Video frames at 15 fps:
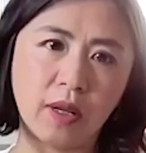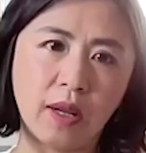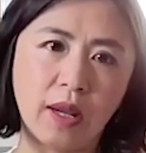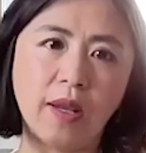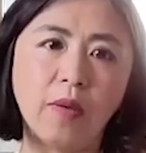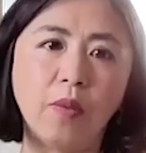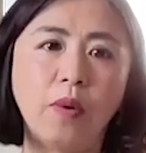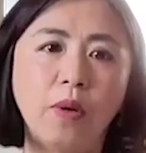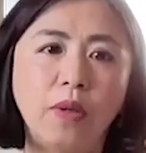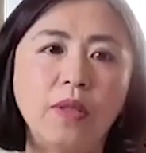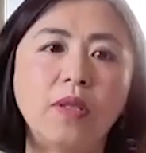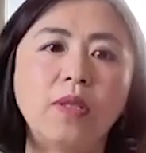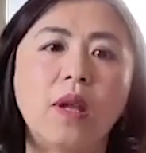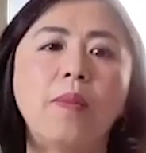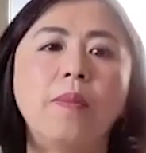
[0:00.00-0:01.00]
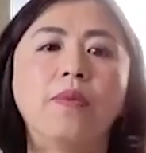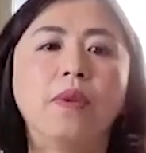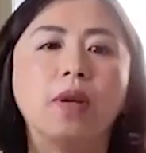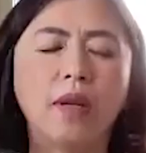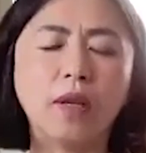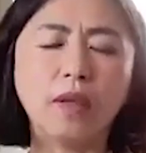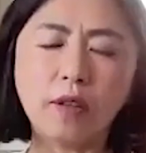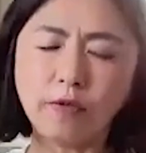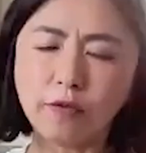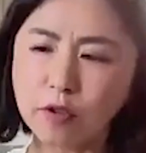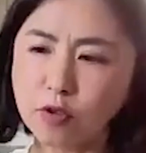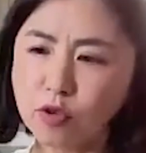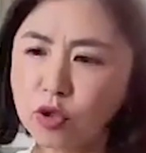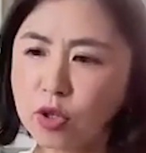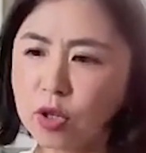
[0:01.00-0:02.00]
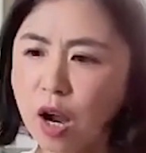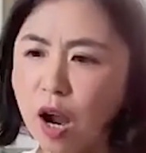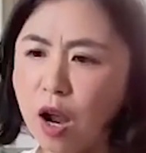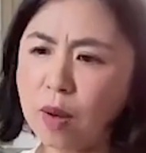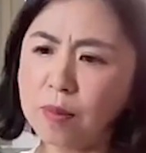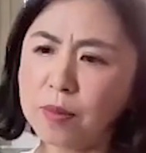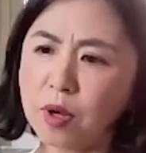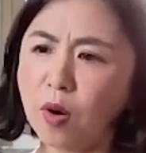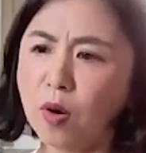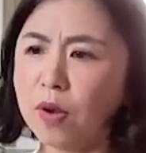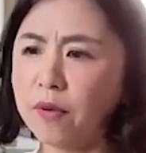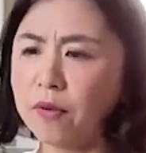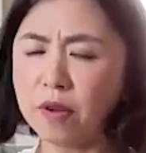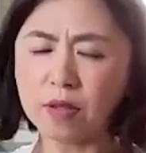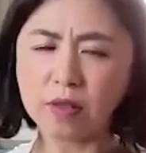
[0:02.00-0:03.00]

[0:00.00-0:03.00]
And when something in the future comes, oh, if a